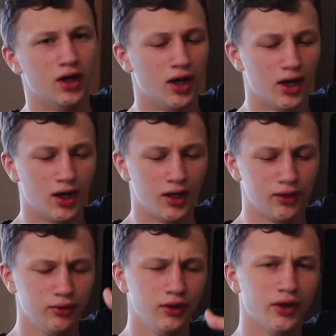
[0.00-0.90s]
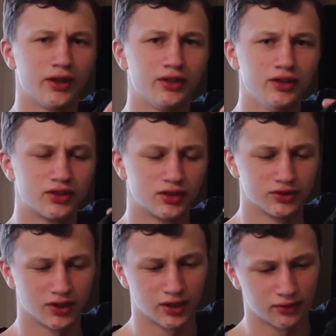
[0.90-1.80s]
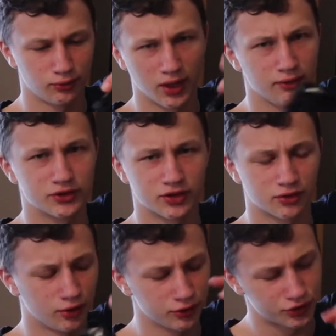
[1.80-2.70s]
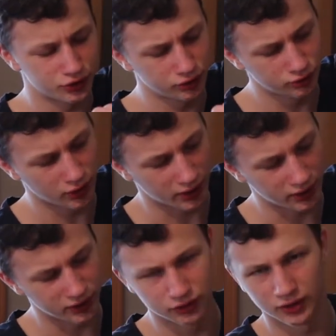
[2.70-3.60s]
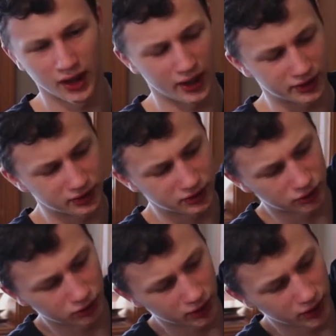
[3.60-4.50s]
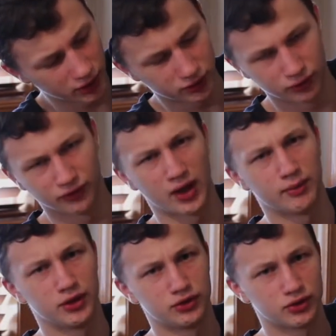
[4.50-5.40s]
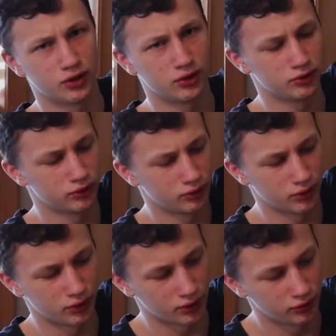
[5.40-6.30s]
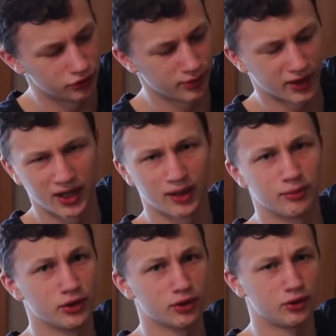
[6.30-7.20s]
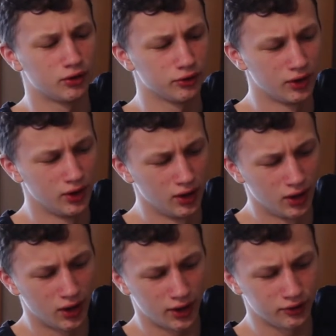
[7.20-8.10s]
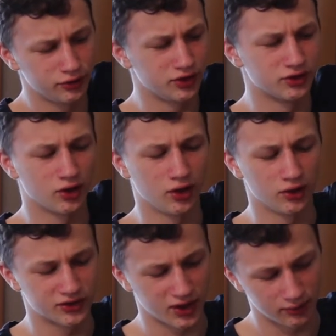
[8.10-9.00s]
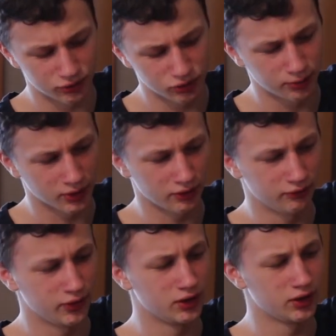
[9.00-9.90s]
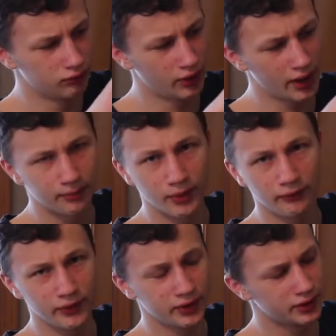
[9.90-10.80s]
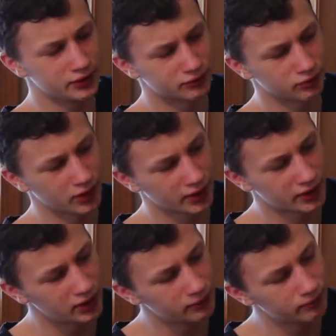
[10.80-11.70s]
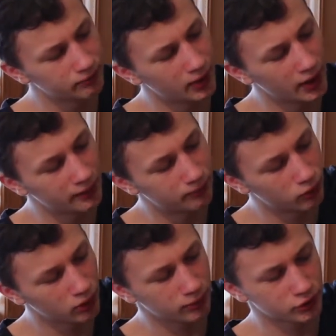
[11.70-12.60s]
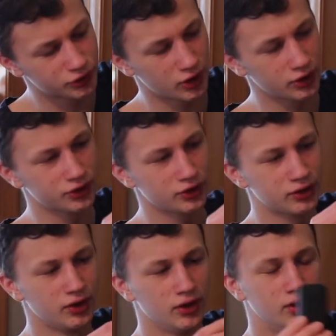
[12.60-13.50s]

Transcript: I really like these because like whenever it's a cold shoot, I can easily access through here to fly my drone or use my camera in the cold. I use these all the time, super convenient. Right above it is where I keep my portable charger.